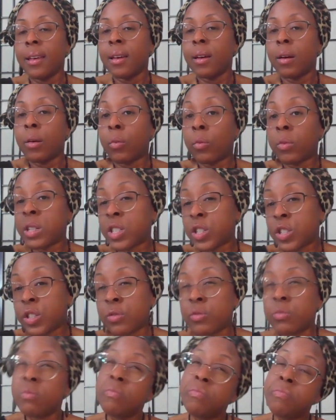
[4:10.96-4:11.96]
which
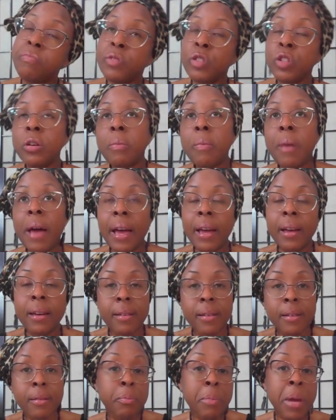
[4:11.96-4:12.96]
you
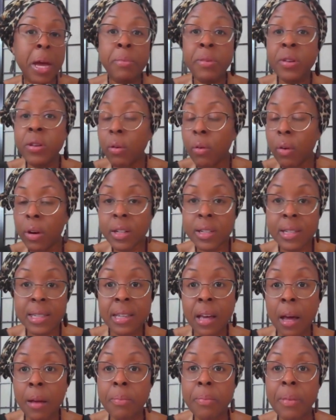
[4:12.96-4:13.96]
maybe you're going to
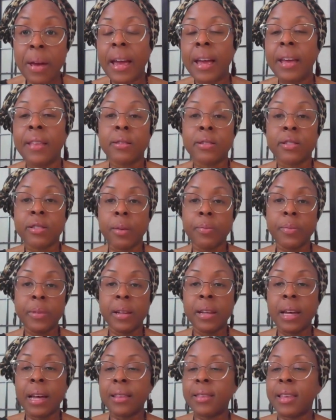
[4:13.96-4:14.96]
sunbathe or something
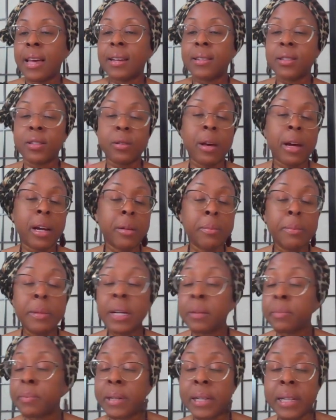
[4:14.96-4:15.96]
like that. So I could be
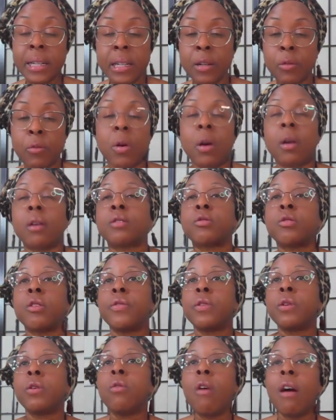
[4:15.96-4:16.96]
completely wrong. So
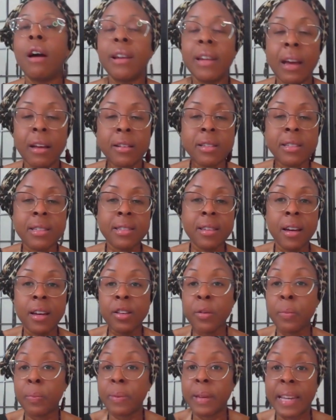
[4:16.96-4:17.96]
if you're going out in the
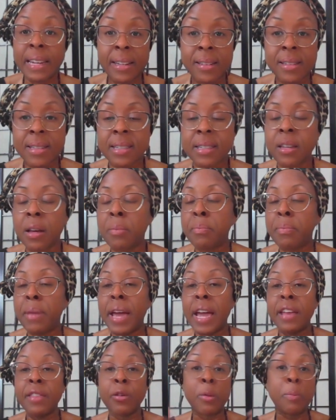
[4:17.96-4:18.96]
sun, you're planning to
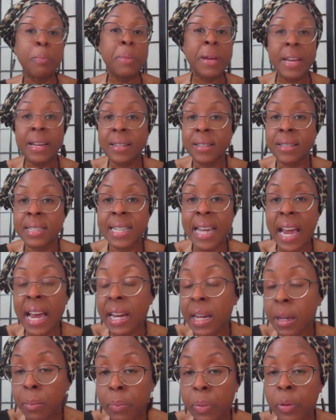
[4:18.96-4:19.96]
sunbathe or be in a
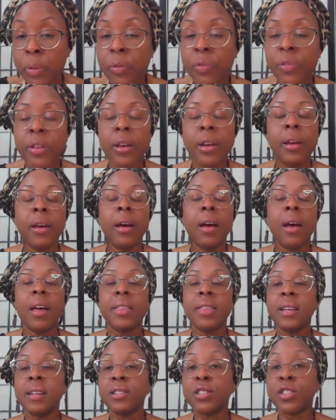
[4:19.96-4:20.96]
tanning booth,
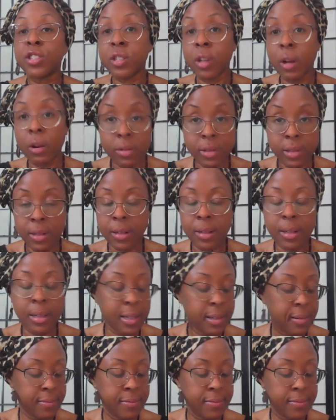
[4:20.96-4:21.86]
then certainly